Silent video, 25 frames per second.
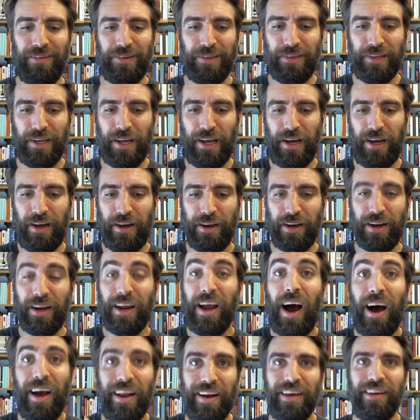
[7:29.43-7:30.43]
uh,
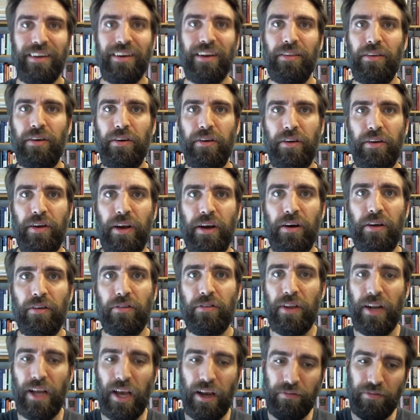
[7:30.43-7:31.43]
cut another denarius
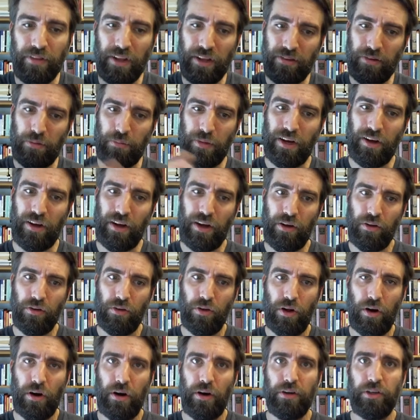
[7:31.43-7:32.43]
in half, that's about how
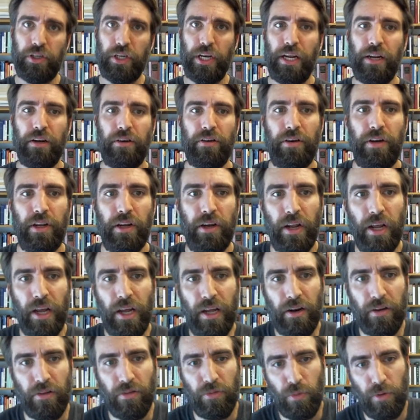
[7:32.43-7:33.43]
large
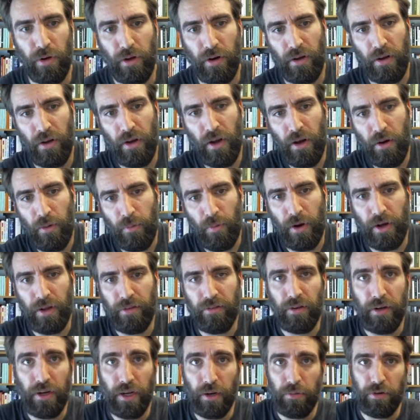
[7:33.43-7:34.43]
Antoninianus would, was
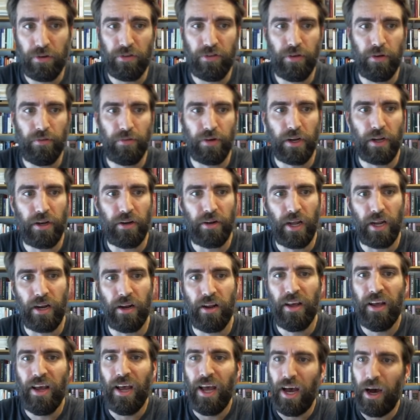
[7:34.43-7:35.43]
and how much silver contained.
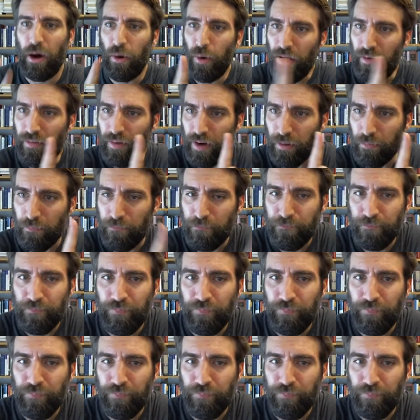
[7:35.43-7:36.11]
However,